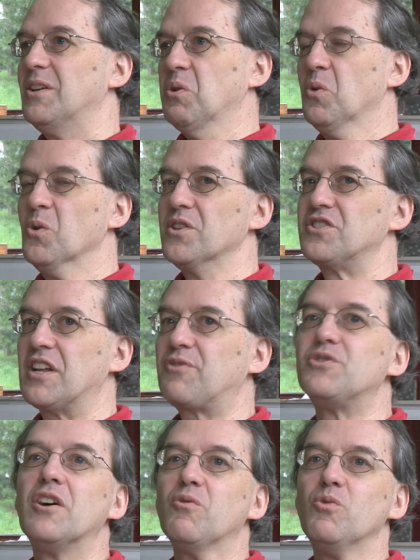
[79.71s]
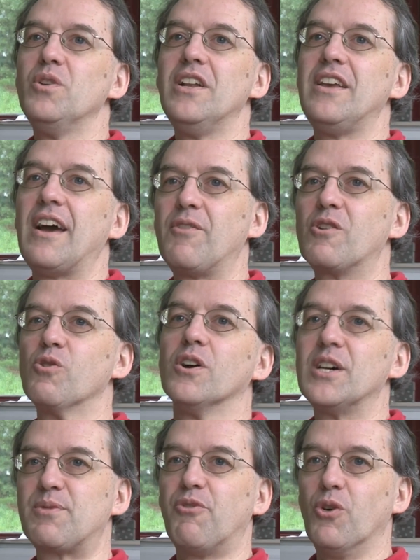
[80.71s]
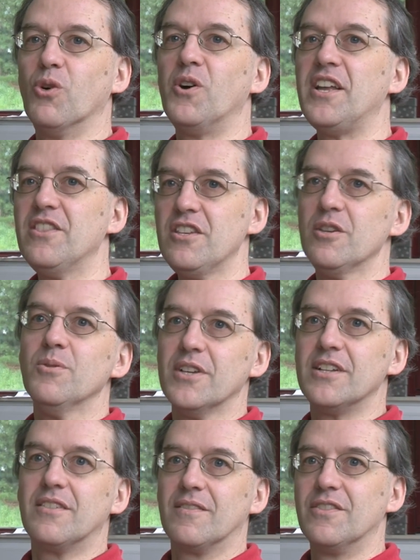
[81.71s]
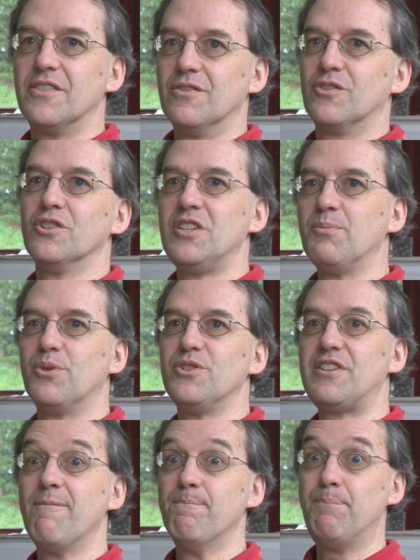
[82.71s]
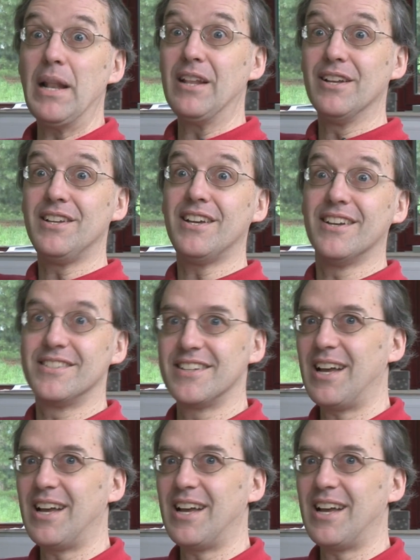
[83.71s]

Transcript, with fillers: all the stuff you don't really have a grasp for in the unit 13.7 billion years.